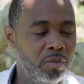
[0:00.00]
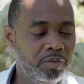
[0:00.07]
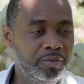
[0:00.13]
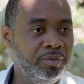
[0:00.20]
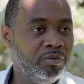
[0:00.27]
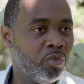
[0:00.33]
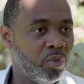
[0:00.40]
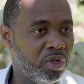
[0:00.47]

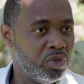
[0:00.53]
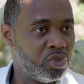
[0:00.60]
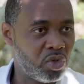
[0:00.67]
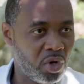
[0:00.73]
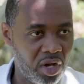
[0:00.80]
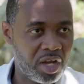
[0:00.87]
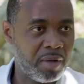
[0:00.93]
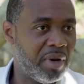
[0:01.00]
When you
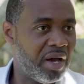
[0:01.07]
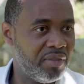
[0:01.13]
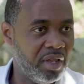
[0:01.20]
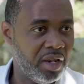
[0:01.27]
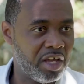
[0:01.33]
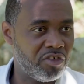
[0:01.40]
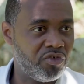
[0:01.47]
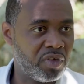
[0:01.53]
talk about
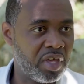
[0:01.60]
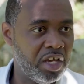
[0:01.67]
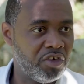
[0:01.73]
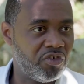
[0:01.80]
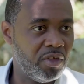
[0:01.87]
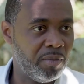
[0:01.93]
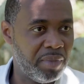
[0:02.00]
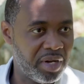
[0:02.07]
the
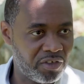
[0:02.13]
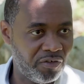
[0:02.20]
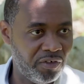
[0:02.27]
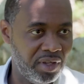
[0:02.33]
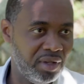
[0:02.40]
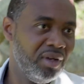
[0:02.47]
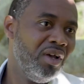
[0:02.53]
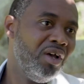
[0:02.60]
electrification of the bus
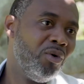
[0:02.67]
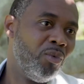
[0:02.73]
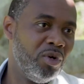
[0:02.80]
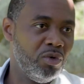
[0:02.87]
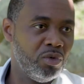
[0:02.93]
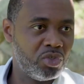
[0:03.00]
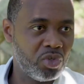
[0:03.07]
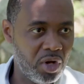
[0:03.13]
fleet,
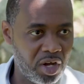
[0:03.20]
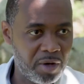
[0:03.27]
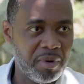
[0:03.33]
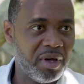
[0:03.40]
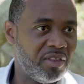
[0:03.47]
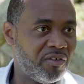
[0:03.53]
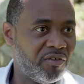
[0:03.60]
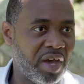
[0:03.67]
when you talk
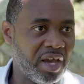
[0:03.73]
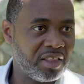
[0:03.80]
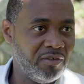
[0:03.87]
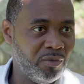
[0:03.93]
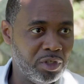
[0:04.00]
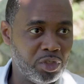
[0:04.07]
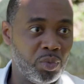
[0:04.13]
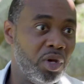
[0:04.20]
about the fact
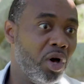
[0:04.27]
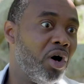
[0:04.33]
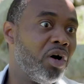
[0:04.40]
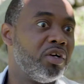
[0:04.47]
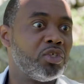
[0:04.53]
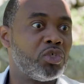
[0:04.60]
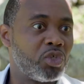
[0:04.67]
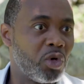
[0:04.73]
that which we
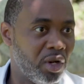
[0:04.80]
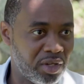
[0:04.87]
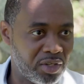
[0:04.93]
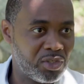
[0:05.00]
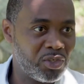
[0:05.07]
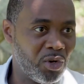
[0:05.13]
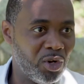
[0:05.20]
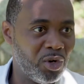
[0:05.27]
are
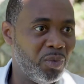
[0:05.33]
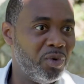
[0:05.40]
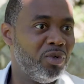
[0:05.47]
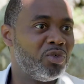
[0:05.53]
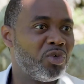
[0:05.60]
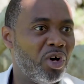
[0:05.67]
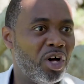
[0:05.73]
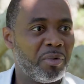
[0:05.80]
installing solar, when
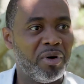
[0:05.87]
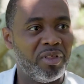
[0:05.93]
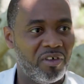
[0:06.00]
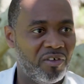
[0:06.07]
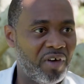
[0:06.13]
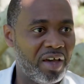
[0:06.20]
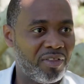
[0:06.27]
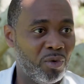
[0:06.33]
you talk about
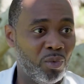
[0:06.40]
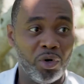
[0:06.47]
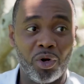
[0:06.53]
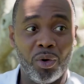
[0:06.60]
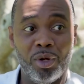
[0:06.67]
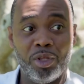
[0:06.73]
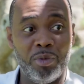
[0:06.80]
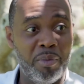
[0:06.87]
the fact that
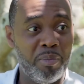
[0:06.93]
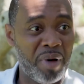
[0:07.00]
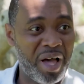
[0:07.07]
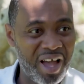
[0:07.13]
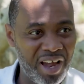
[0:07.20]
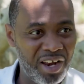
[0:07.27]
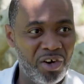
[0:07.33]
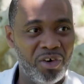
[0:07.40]
we're going to be
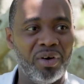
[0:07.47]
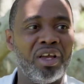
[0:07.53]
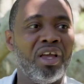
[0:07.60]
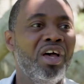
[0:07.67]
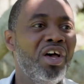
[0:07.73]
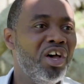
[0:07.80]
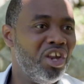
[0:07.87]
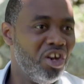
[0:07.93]

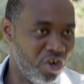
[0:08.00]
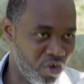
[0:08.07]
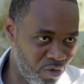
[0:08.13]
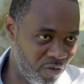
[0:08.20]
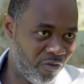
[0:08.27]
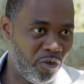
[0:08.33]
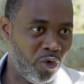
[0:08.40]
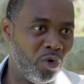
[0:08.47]
pioneering
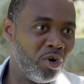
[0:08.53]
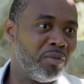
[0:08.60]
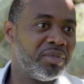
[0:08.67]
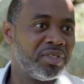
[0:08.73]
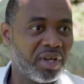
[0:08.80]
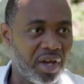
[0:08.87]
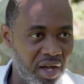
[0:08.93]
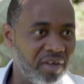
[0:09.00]
new
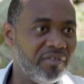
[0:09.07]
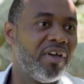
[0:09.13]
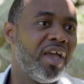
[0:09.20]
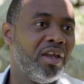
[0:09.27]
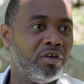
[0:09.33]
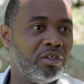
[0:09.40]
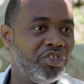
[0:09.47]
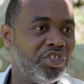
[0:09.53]
forms of
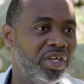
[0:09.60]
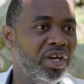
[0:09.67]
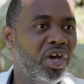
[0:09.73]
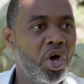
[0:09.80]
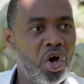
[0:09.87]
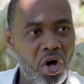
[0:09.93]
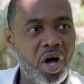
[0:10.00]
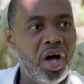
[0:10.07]
energy
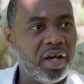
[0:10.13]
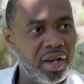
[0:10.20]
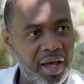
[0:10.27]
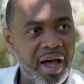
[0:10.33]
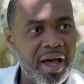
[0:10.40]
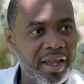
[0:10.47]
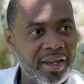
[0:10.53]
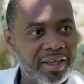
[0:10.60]
on
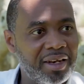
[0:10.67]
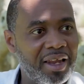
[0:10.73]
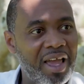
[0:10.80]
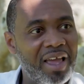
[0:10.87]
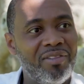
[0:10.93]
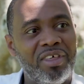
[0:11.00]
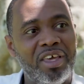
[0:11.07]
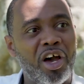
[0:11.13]
island
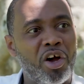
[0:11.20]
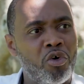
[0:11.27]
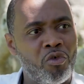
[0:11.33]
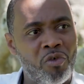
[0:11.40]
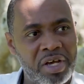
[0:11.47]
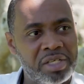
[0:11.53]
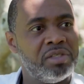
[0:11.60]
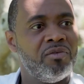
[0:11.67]
and the
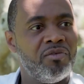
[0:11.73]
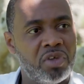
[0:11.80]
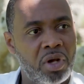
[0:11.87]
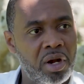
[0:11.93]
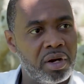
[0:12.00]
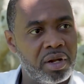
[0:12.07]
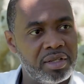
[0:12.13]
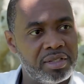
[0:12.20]
aggressive
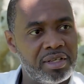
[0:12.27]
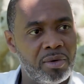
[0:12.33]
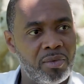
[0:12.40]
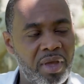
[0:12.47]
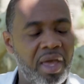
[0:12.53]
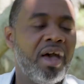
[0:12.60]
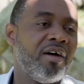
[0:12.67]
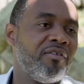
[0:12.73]
targets that
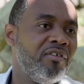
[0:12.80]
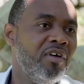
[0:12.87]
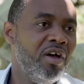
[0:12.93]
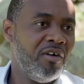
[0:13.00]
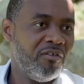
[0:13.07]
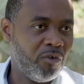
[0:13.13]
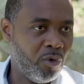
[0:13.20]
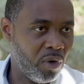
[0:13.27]
we have
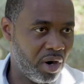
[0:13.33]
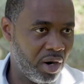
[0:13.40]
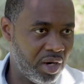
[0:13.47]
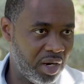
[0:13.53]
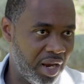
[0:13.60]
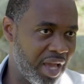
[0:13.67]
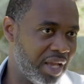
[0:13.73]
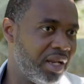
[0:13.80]
for
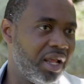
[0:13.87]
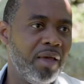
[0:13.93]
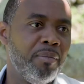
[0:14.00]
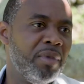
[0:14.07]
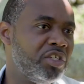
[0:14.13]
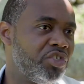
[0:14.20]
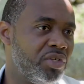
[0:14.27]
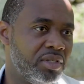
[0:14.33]
net
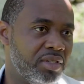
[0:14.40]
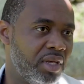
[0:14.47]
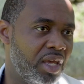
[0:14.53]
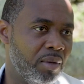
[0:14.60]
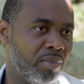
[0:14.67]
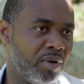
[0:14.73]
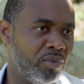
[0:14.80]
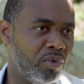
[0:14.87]
emissions
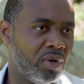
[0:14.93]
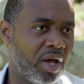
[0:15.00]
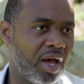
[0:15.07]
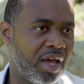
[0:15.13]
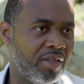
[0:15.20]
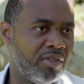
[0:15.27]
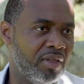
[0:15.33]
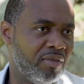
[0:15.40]
in Bermuda,
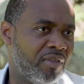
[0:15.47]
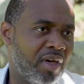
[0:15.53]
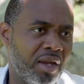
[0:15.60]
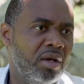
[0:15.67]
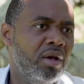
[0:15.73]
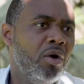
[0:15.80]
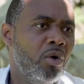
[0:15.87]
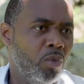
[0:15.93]
I think
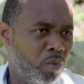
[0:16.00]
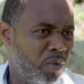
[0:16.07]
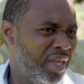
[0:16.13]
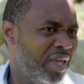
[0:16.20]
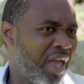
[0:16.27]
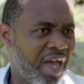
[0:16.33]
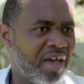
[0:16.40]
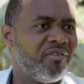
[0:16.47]
that
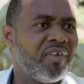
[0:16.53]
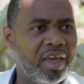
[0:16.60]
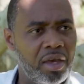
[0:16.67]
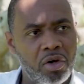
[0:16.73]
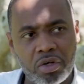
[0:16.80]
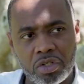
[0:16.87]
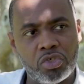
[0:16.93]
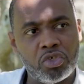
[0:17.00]
we have a
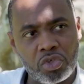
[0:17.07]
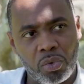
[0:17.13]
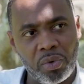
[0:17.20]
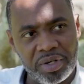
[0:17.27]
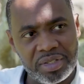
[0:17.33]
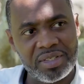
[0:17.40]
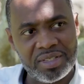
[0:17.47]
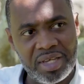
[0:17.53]
good
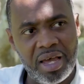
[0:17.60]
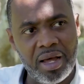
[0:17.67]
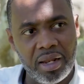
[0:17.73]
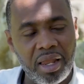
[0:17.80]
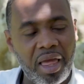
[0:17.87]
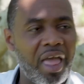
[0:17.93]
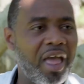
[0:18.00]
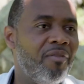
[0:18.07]
story to
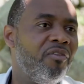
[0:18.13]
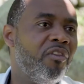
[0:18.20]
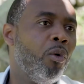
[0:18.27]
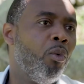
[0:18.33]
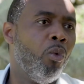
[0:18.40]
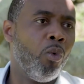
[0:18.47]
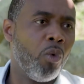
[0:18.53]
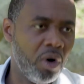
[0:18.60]
tell. And
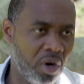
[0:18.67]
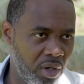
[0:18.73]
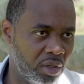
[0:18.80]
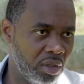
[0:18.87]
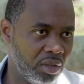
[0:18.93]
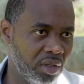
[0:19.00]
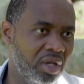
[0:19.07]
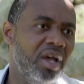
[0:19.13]
the
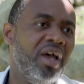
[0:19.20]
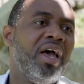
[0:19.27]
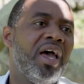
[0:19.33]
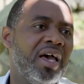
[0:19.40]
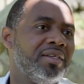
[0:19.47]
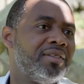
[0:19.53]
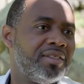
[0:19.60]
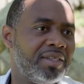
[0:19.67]
world
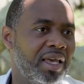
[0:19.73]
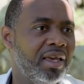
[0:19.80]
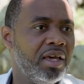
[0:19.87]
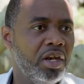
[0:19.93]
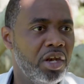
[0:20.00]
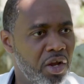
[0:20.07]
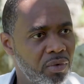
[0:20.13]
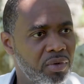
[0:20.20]
has
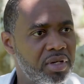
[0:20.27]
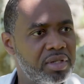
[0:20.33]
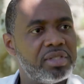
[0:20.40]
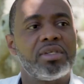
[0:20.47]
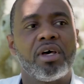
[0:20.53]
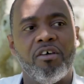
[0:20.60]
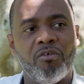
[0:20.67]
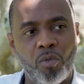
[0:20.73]
taken
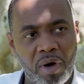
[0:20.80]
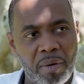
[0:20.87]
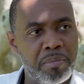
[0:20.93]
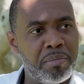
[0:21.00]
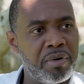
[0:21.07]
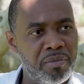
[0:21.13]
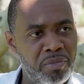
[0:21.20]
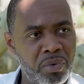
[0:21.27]
notice of what
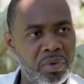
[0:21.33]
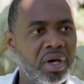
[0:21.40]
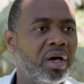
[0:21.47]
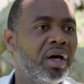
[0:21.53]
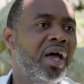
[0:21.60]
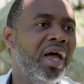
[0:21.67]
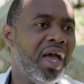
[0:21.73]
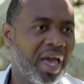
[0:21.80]

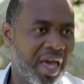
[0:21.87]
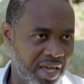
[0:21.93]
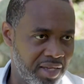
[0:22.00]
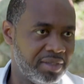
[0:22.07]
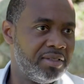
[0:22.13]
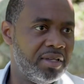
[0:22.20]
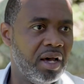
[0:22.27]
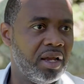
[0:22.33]
Bermuda
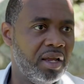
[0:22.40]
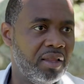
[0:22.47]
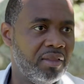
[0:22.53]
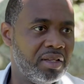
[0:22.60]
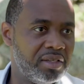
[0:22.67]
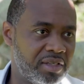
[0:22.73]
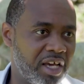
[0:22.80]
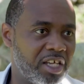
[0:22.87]
has done
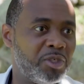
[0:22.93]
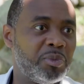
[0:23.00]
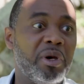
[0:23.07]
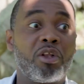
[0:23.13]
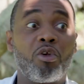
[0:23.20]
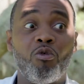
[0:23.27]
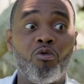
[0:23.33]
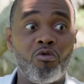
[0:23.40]
in this
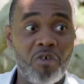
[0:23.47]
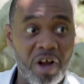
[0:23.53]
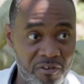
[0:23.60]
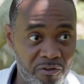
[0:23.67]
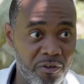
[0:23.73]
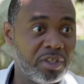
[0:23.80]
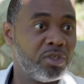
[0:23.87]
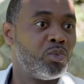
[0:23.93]
aspect,
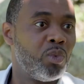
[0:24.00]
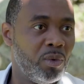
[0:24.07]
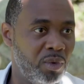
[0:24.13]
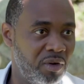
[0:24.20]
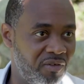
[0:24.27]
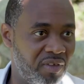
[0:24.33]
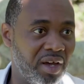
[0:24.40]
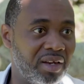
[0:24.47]
reference
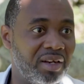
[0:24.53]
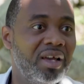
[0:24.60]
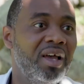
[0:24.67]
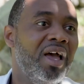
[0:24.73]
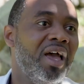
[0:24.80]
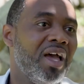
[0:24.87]
what we've done.